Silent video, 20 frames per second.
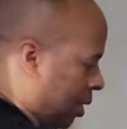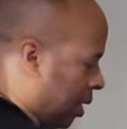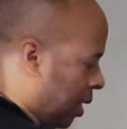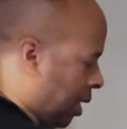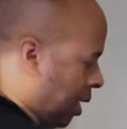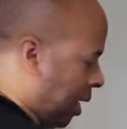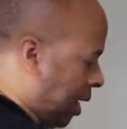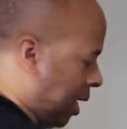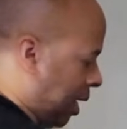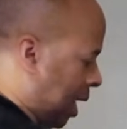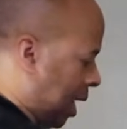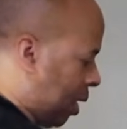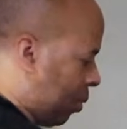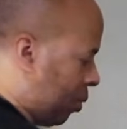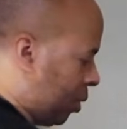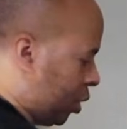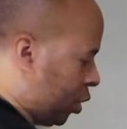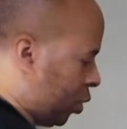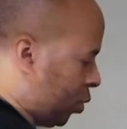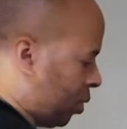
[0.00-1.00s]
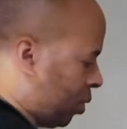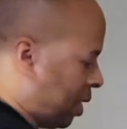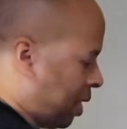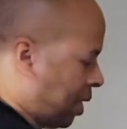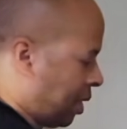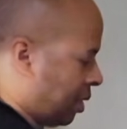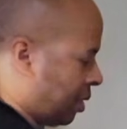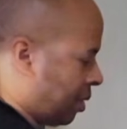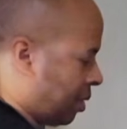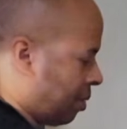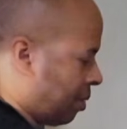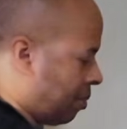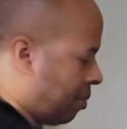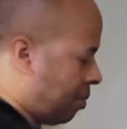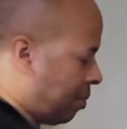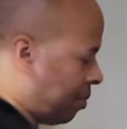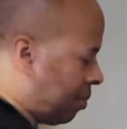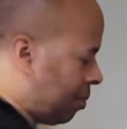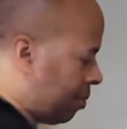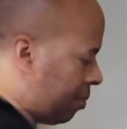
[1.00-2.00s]
and I would do these
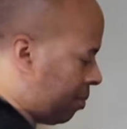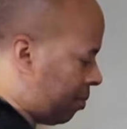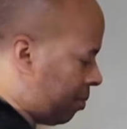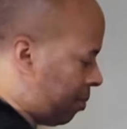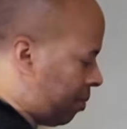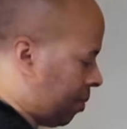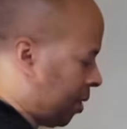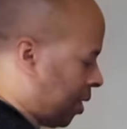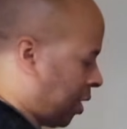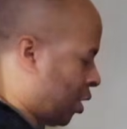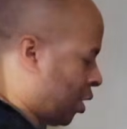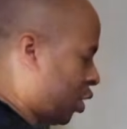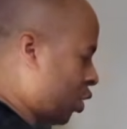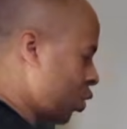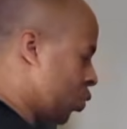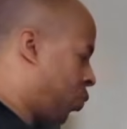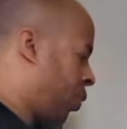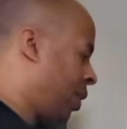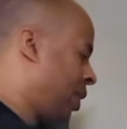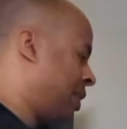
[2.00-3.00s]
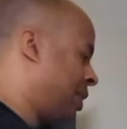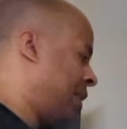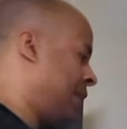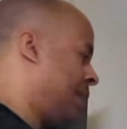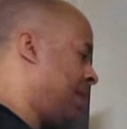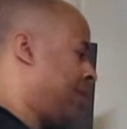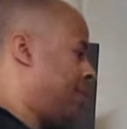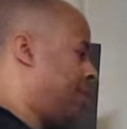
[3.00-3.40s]
exquisite